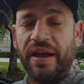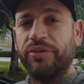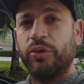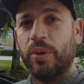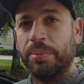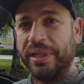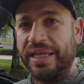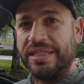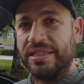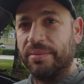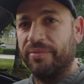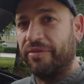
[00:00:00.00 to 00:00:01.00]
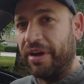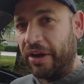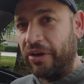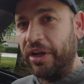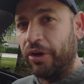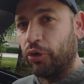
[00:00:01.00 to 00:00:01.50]
gonna have to replace some
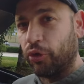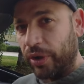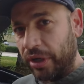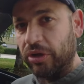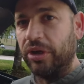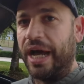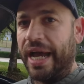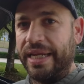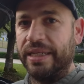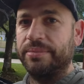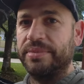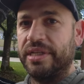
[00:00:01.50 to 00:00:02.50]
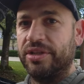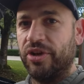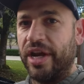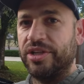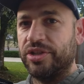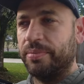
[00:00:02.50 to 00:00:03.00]
very critical items in your
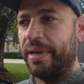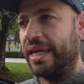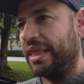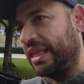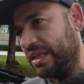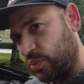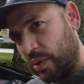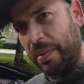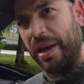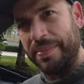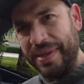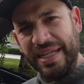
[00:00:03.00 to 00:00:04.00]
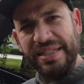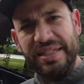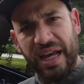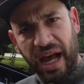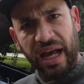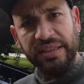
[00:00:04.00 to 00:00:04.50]
engine bay. This one might be a
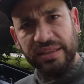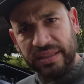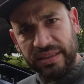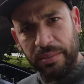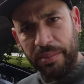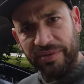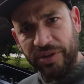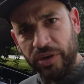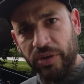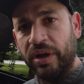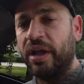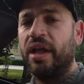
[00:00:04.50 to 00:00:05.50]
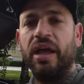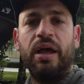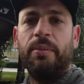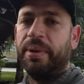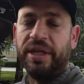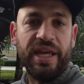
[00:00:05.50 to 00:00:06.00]
duh to some of you,
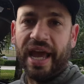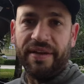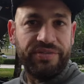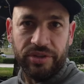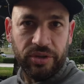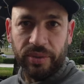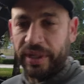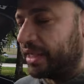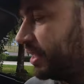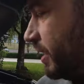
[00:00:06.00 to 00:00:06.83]
but you have to do it.